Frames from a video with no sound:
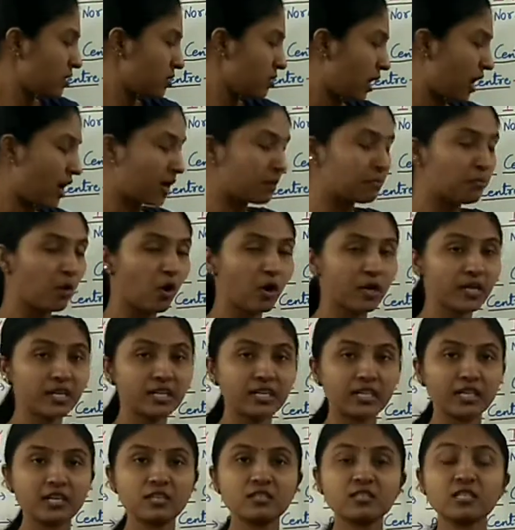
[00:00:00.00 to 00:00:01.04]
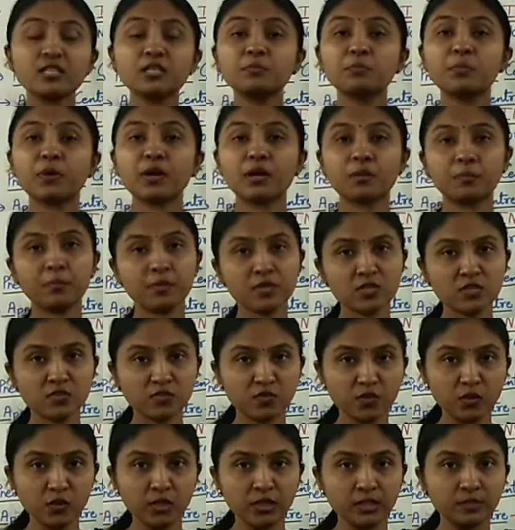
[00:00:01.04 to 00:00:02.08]
Our body does it
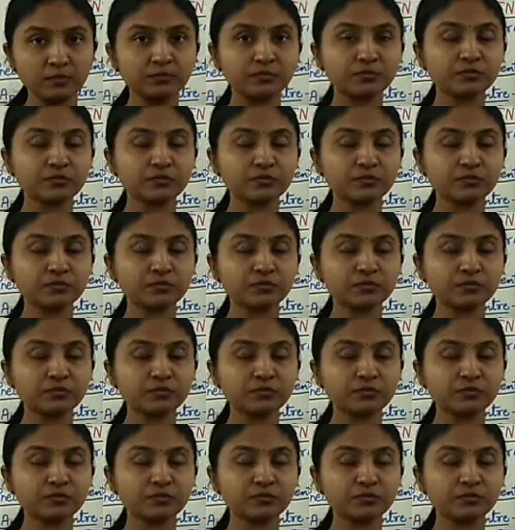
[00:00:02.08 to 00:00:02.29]
purposefully.